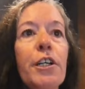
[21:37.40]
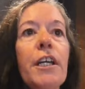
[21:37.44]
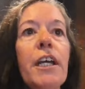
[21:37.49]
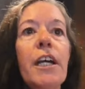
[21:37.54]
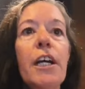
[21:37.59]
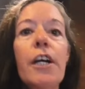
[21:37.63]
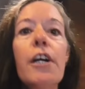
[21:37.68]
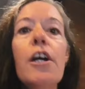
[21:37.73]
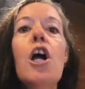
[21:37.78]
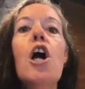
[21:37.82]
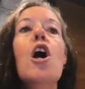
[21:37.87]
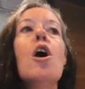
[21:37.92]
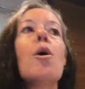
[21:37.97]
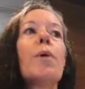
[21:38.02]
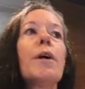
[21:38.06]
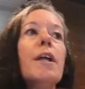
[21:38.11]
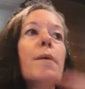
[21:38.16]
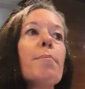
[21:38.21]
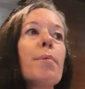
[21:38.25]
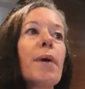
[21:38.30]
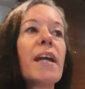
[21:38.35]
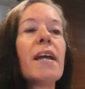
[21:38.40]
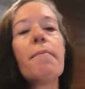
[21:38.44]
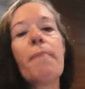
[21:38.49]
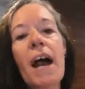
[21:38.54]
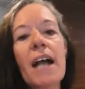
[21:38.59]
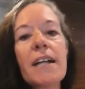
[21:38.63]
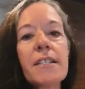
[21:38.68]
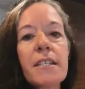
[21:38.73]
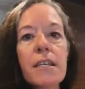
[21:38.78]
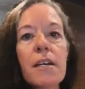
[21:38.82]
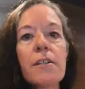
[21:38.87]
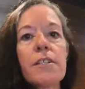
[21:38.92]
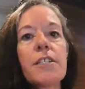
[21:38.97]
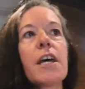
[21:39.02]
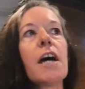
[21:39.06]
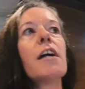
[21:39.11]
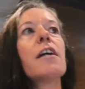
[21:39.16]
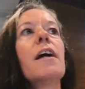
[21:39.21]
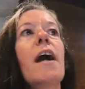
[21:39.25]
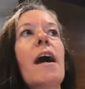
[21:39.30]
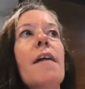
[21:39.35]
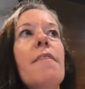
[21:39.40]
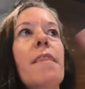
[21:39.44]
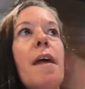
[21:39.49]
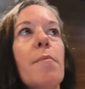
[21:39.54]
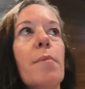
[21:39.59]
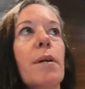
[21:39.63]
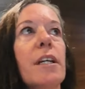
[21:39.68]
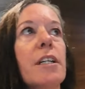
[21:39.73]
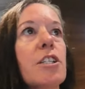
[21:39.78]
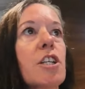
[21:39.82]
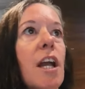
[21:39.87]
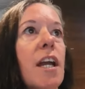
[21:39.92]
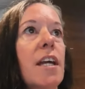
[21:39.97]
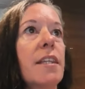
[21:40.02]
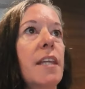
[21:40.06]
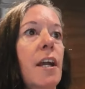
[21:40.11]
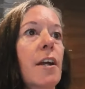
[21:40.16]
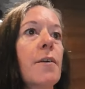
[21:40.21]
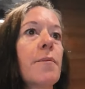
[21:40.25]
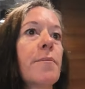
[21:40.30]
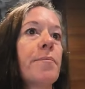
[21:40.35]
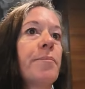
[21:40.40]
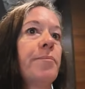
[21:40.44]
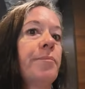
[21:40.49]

food here, we're gonna bring it back to the hotel, and then we're gonna try it there.